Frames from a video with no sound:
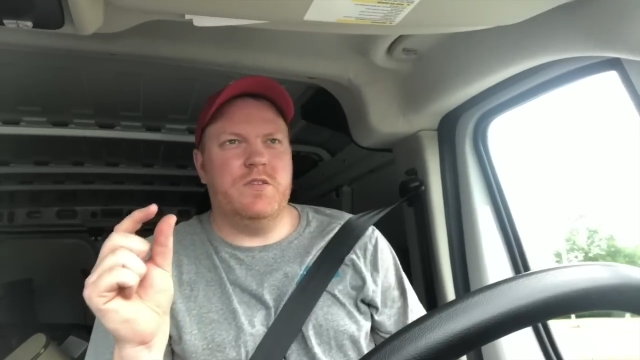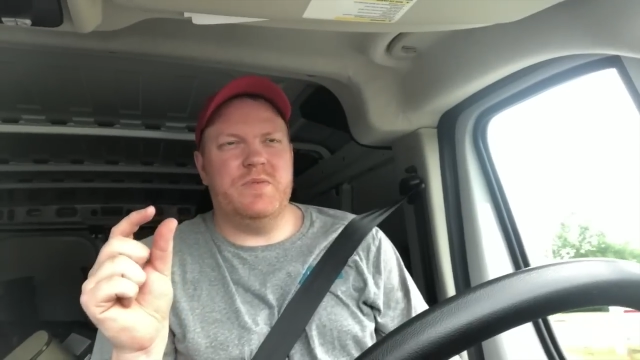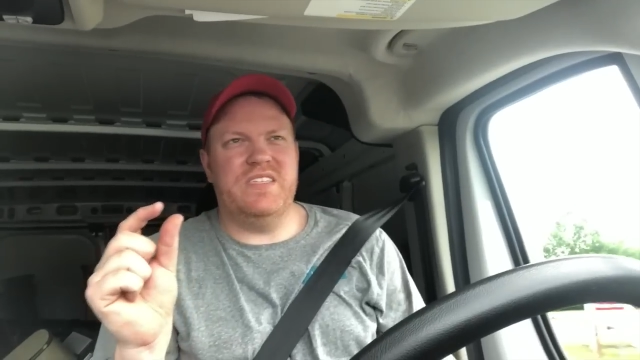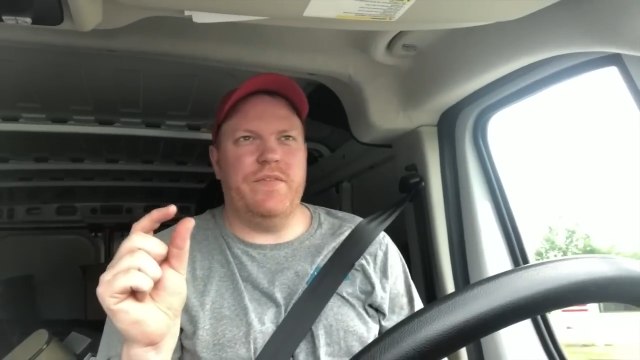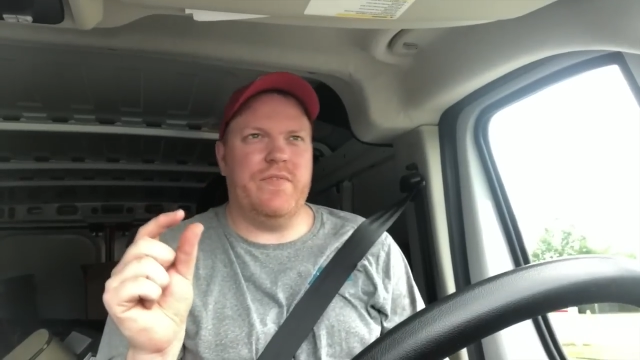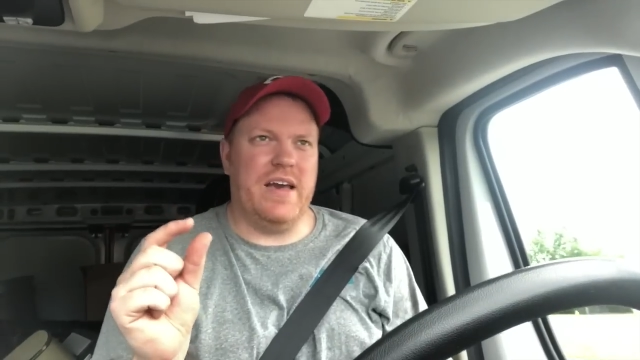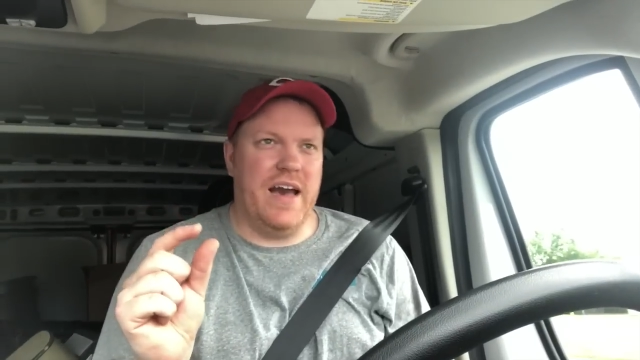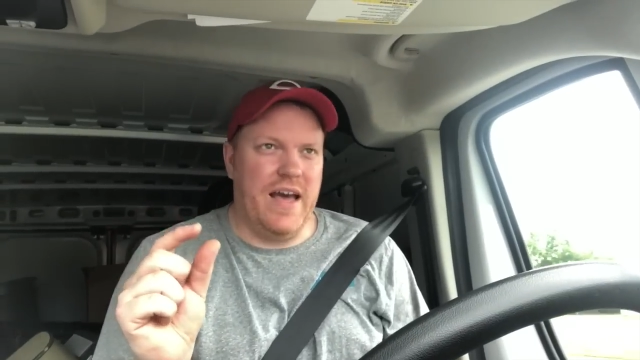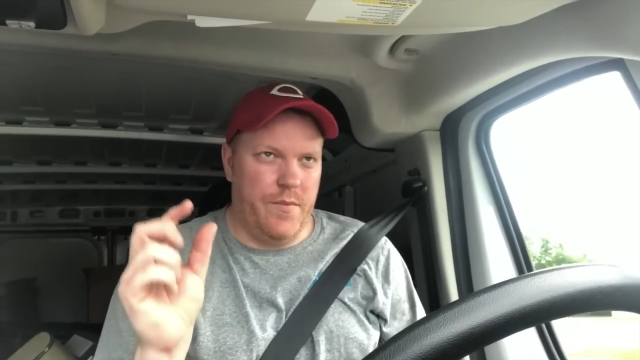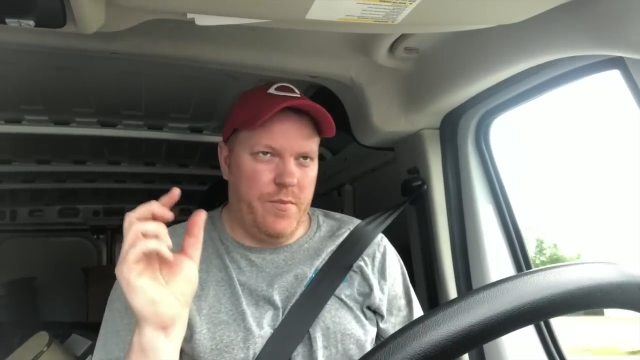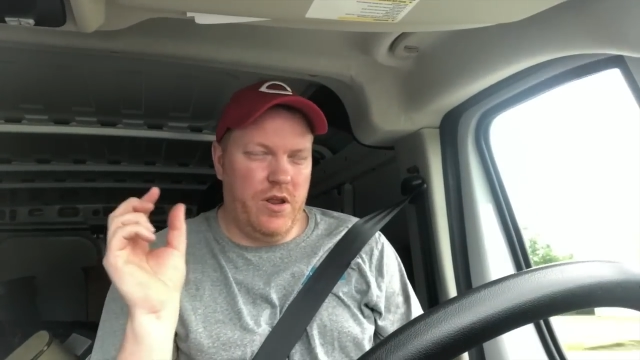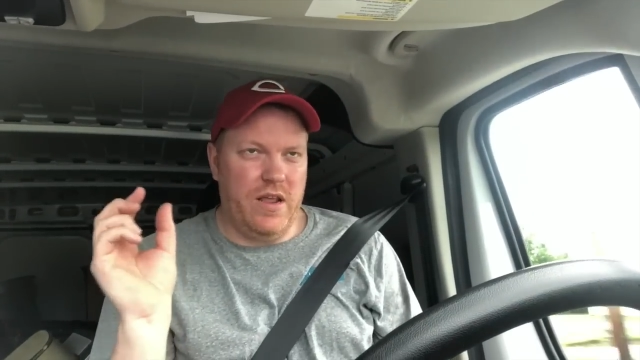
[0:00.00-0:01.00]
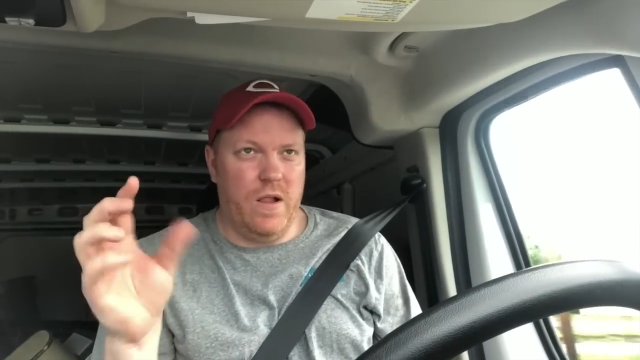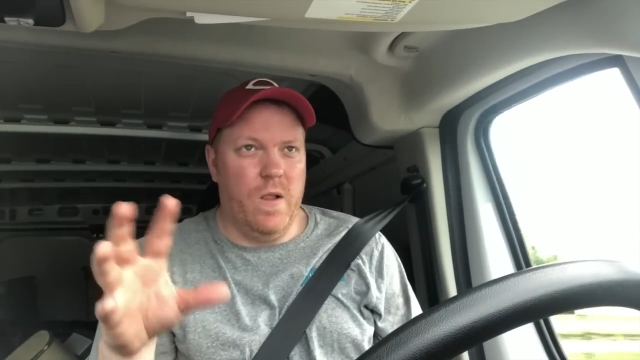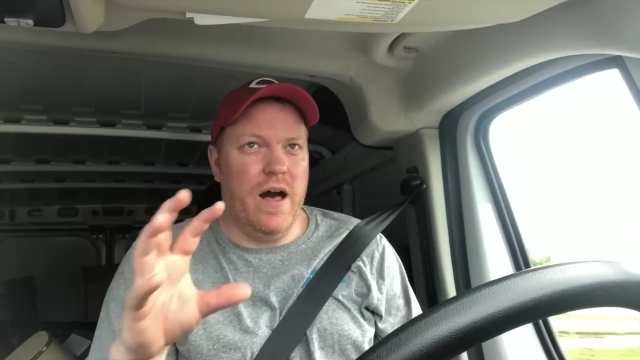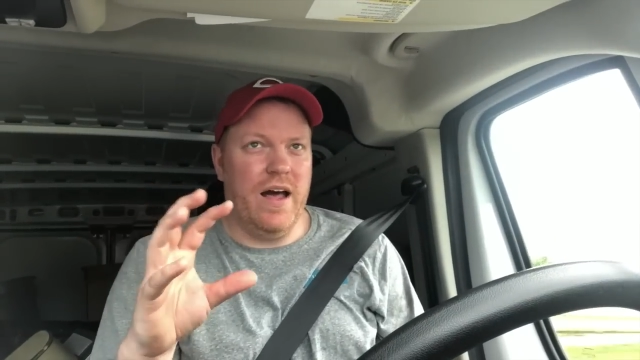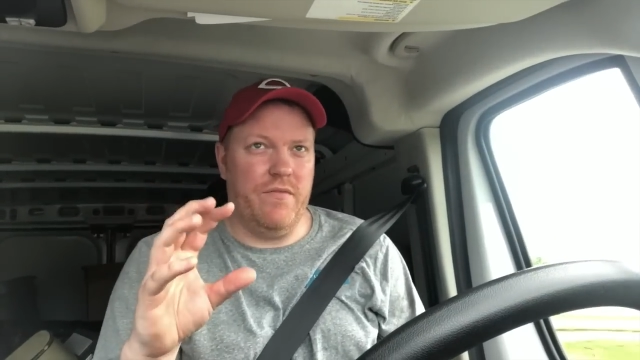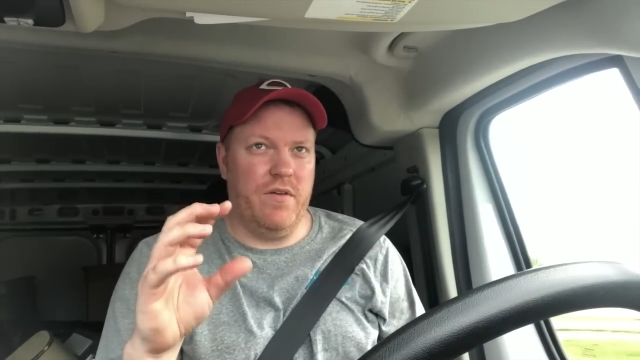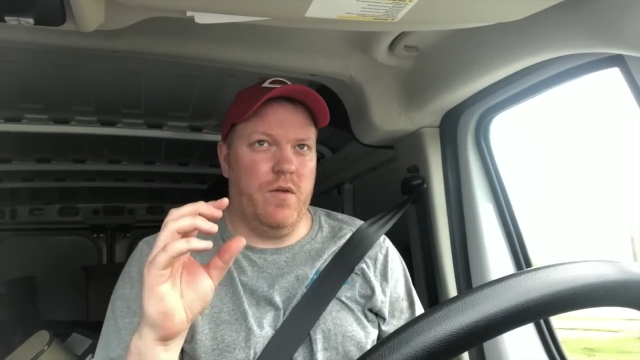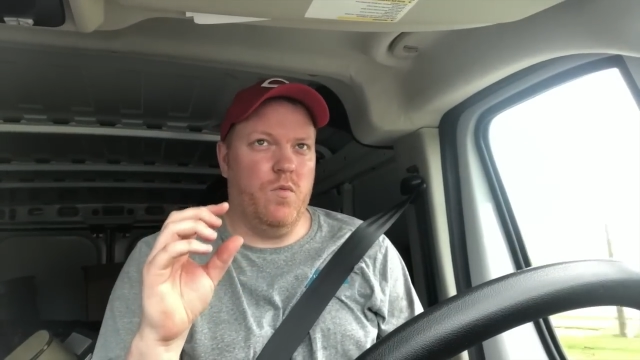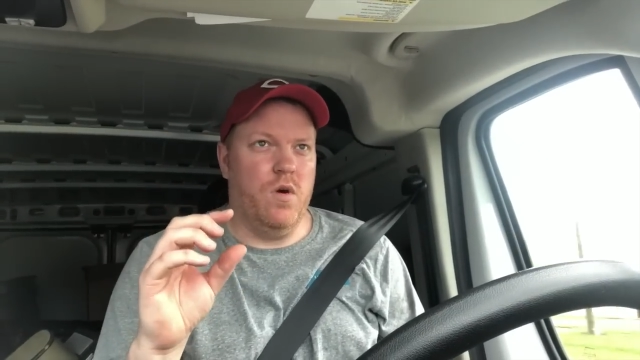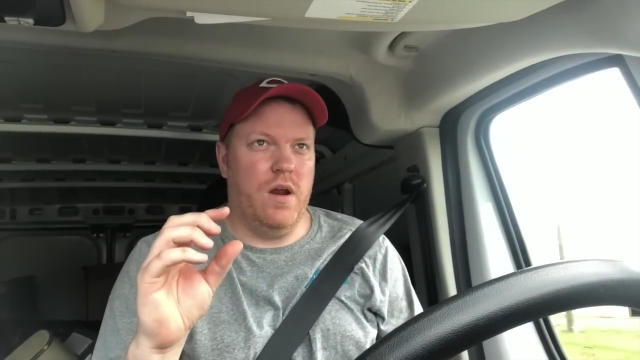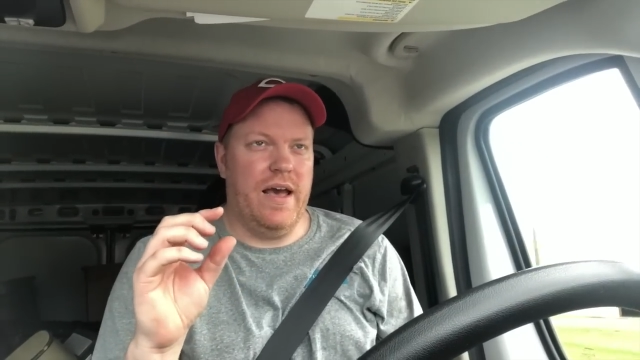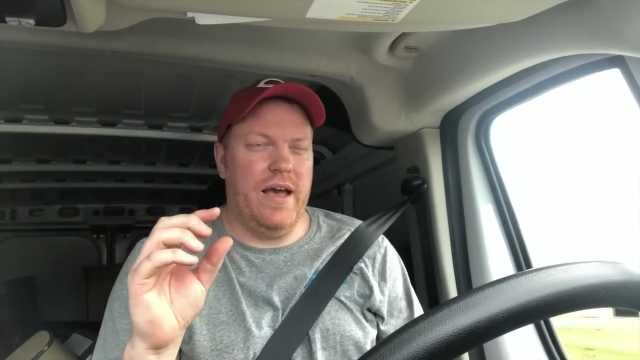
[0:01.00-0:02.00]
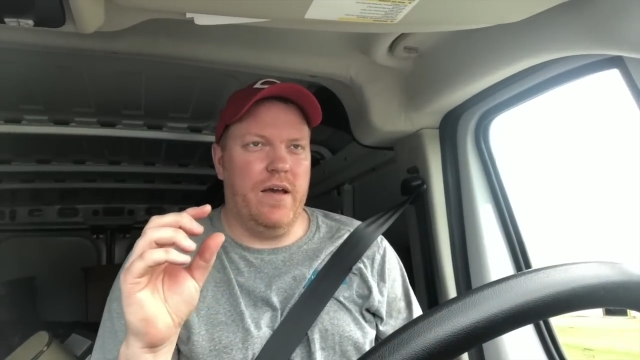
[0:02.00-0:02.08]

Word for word: specific item and you get a lot of it in one